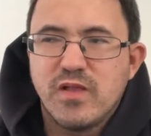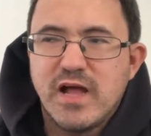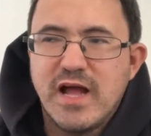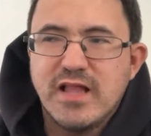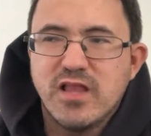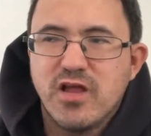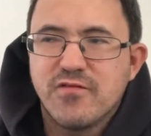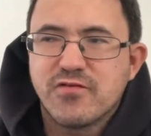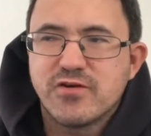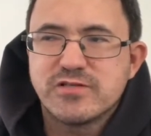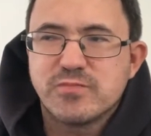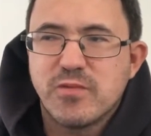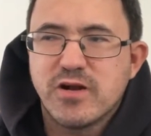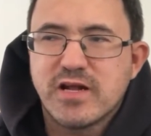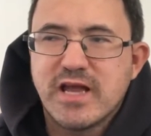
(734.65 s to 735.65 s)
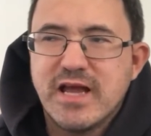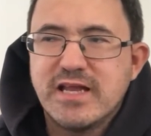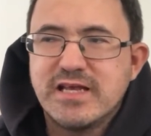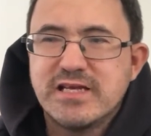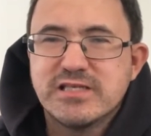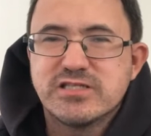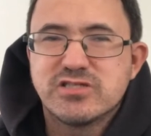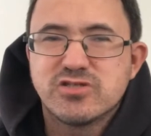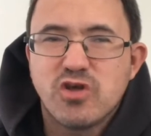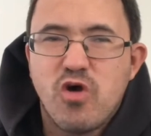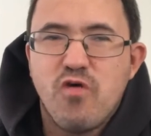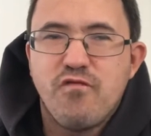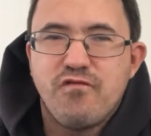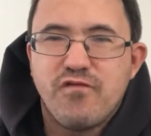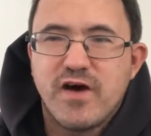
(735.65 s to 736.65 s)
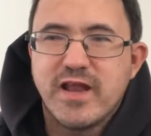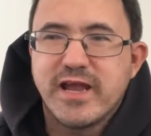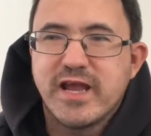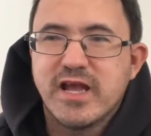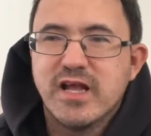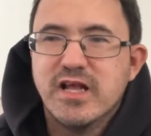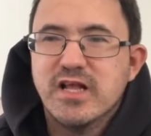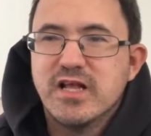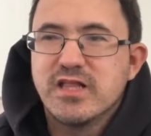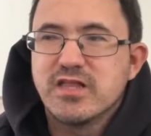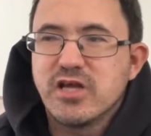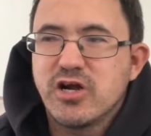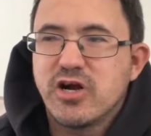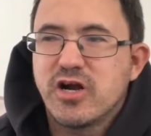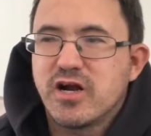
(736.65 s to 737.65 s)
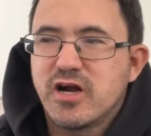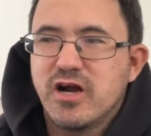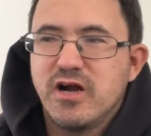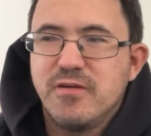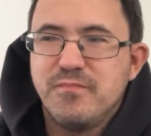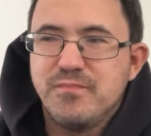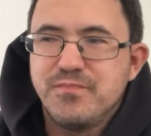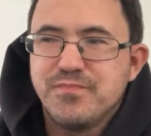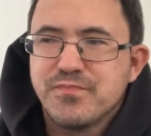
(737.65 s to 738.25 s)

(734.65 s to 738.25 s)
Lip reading: I love Chris Marquette. He is so funny. There are,